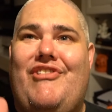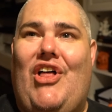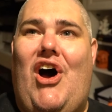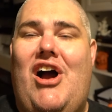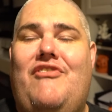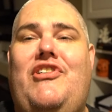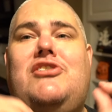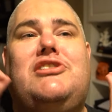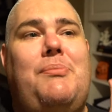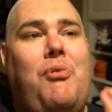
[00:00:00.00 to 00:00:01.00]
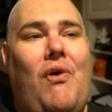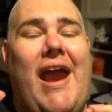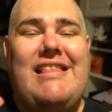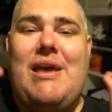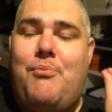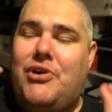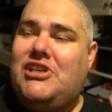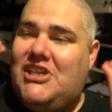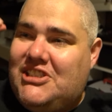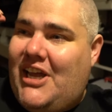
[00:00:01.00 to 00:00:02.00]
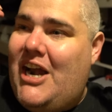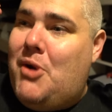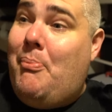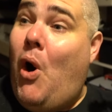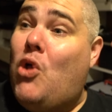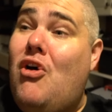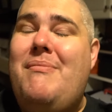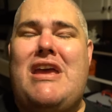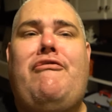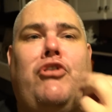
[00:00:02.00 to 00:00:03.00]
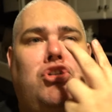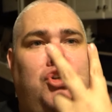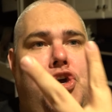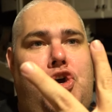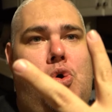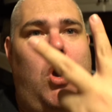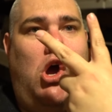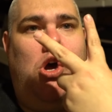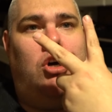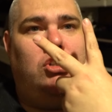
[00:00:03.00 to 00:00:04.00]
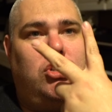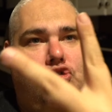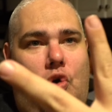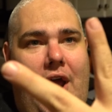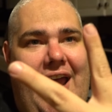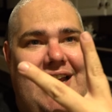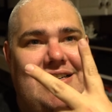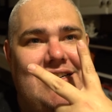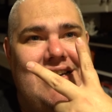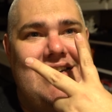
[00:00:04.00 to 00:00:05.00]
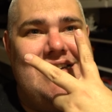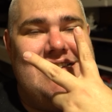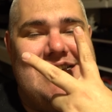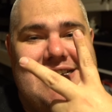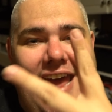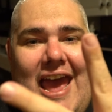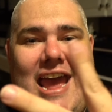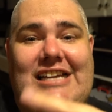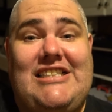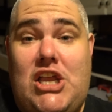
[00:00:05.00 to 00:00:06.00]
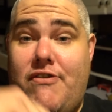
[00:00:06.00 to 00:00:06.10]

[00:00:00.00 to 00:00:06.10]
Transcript: vlog features a prank that Bridgette decided to polo me for two straight days. Now,